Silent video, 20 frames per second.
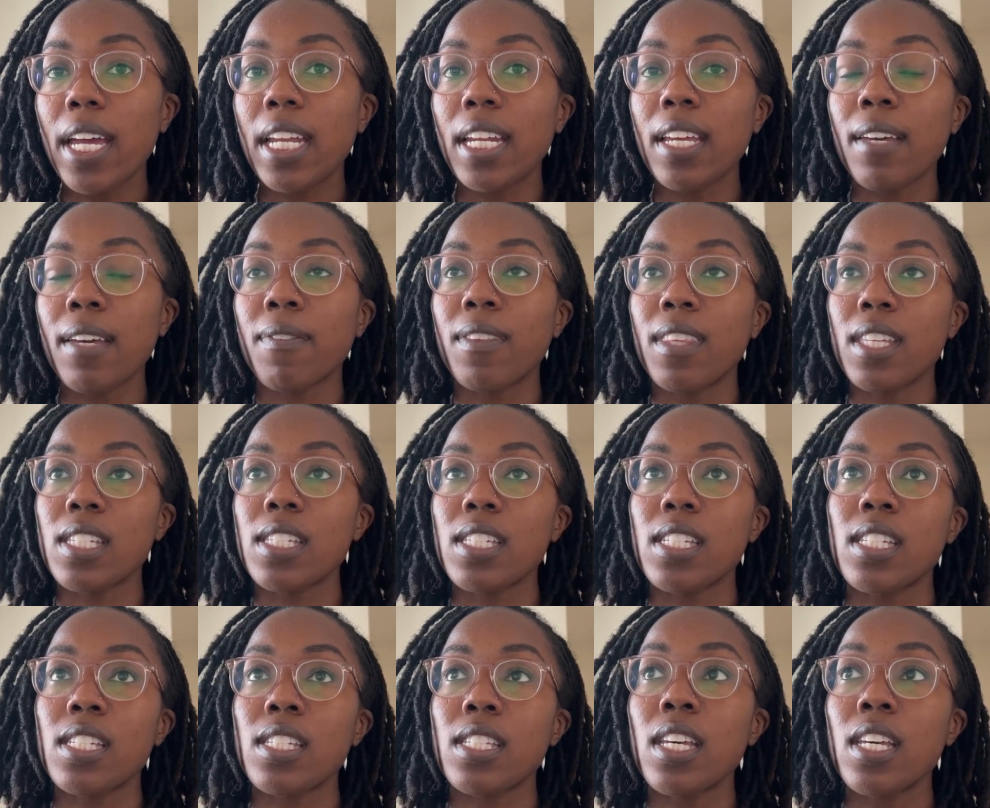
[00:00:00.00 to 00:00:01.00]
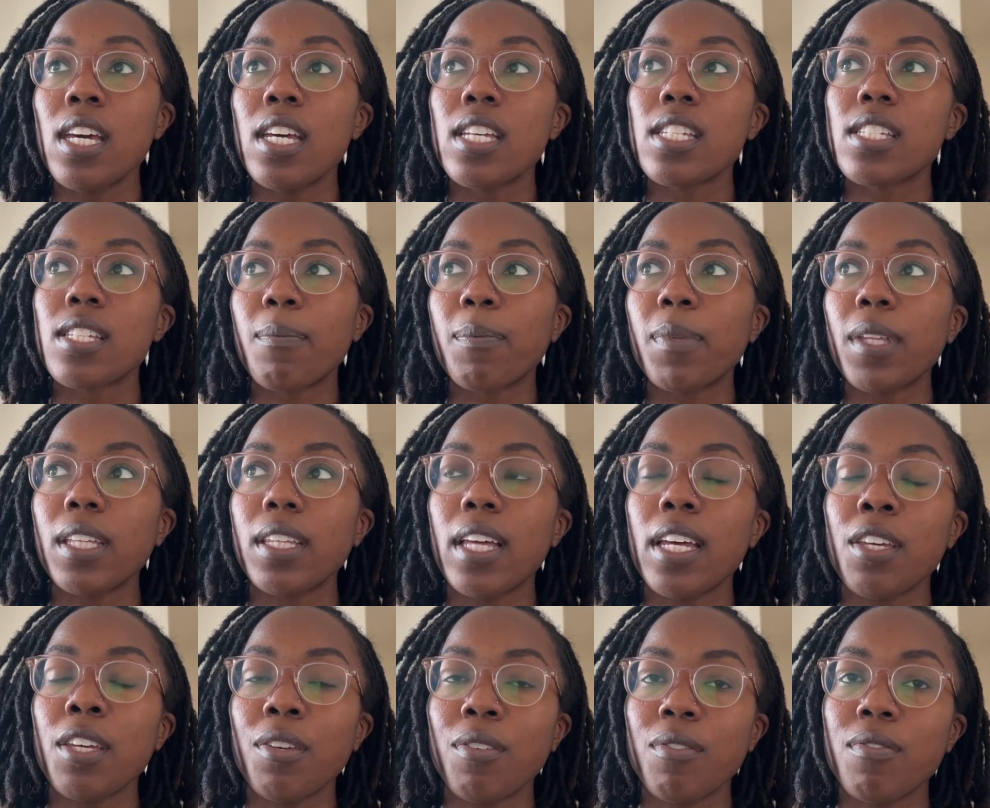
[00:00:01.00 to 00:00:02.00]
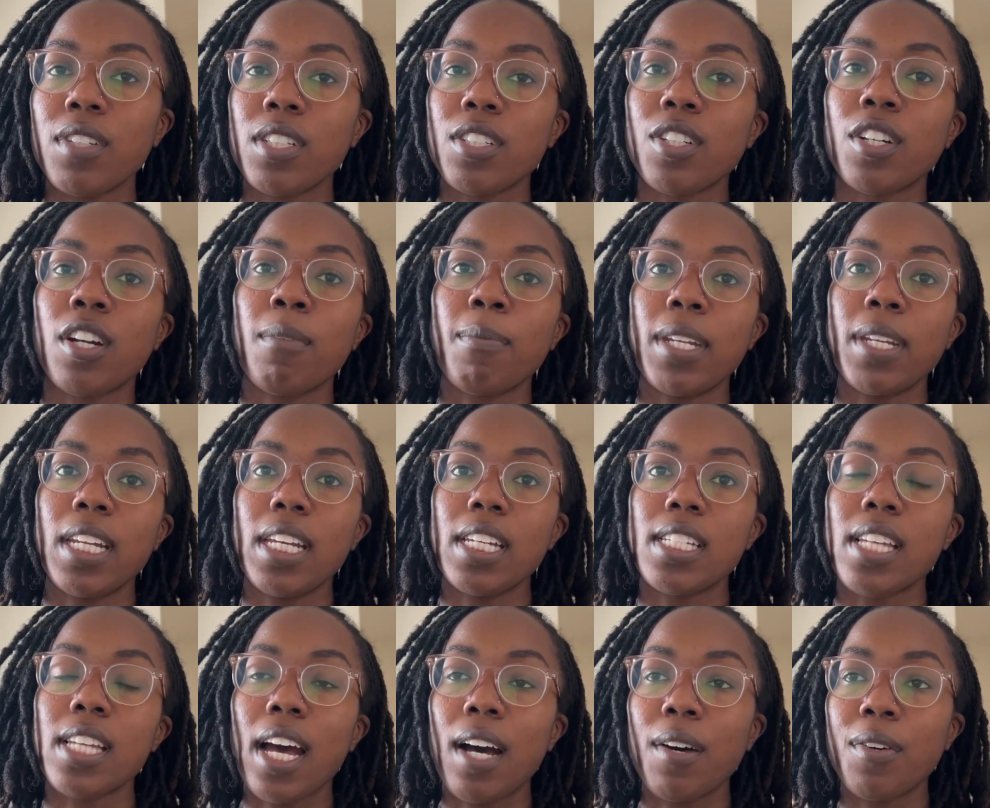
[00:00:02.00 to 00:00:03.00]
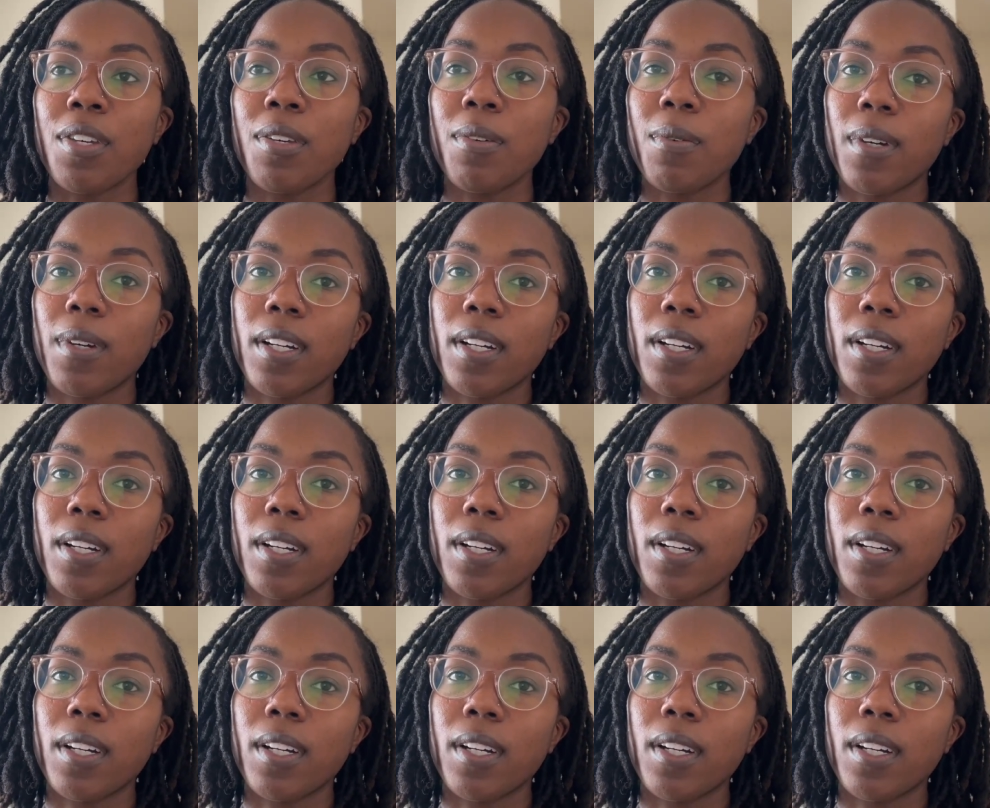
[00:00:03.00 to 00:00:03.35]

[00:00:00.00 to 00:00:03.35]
And if this is something that you've determined is how you